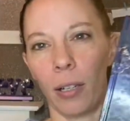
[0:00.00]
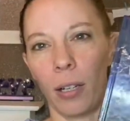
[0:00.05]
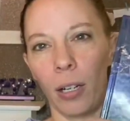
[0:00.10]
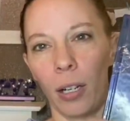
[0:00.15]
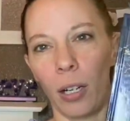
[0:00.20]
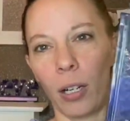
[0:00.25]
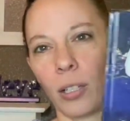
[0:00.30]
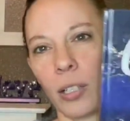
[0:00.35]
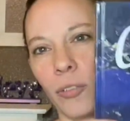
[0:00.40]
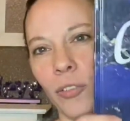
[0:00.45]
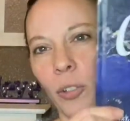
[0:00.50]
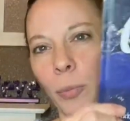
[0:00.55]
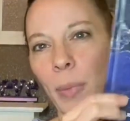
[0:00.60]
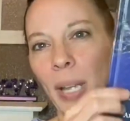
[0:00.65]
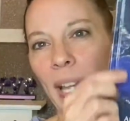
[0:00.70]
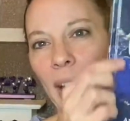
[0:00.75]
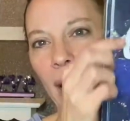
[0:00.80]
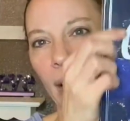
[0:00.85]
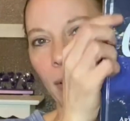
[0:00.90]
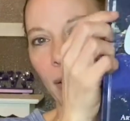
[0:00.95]
all of them
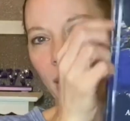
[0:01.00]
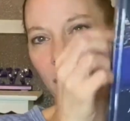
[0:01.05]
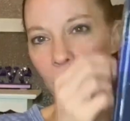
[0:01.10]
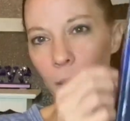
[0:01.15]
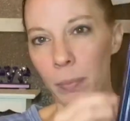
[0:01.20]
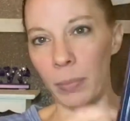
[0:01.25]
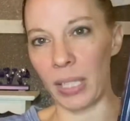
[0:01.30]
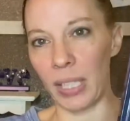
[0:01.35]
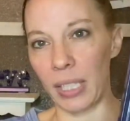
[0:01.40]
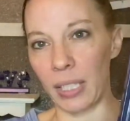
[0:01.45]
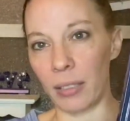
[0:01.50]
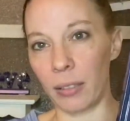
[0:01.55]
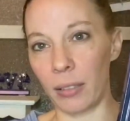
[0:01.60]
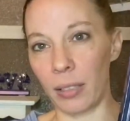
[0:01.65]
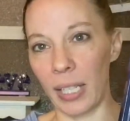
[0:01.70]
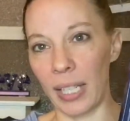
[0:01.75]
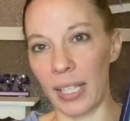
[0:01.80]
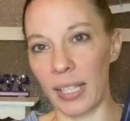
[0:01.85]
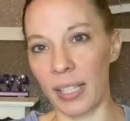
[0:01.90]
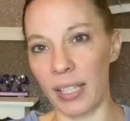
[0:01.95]
have something
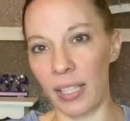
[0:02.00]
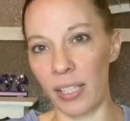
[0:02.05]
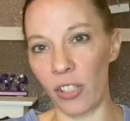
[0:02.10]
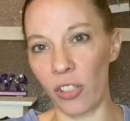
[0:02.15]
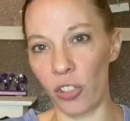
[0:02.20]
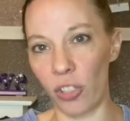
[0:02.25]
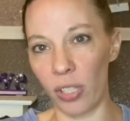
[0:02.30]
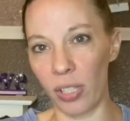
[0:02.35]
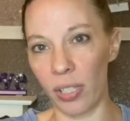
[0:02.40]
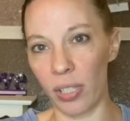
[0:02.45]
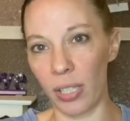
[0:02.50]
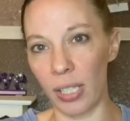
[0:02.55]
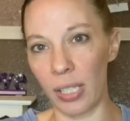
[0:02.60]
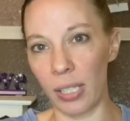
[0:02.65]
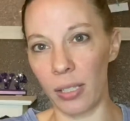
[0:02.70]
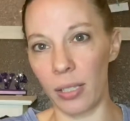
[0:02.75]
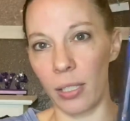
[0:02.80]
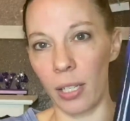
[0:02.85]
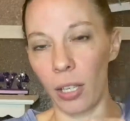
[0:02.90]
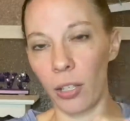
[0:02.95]
like this, just
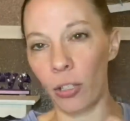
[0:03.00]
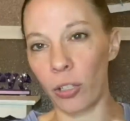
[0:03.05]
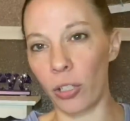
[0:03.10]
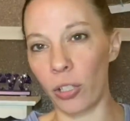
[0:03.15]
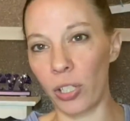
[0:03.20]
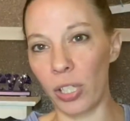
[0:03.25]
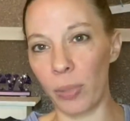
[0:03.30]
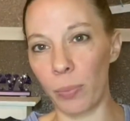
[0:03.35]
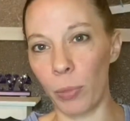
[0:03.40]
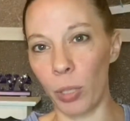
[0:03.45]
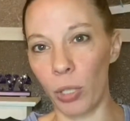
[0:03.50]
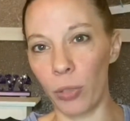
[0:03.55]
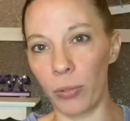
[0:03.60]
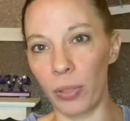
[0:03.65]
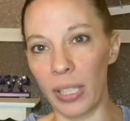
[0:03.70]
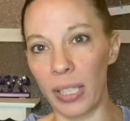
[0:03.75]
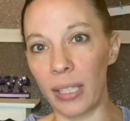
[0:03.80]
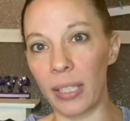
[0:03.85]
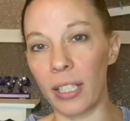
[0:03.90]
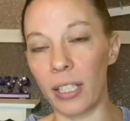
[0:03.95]
another small
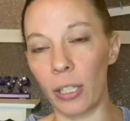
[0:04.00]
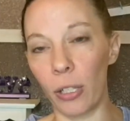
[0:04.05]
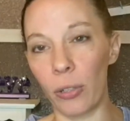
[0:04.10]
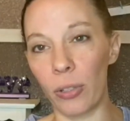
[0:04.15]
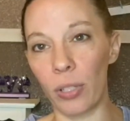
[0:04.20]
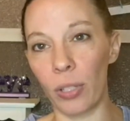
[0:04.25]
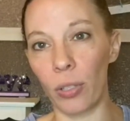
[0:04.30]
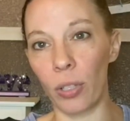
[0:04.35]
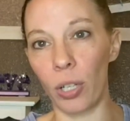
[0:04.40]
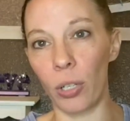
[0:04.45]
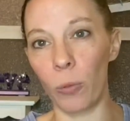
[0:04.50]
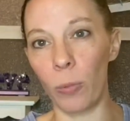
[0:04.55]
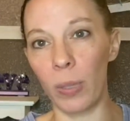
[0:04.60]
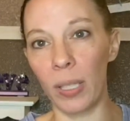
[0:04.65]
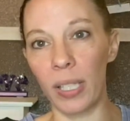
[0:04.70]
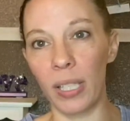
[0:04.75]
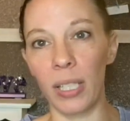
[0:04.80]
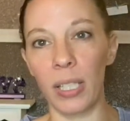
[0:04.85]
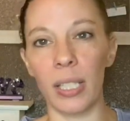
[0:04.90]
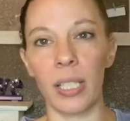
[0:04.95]
read that goes along with
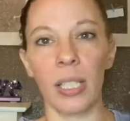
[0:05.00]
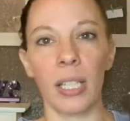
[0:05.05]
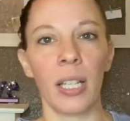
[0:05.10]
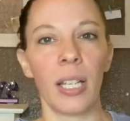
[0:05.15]
it,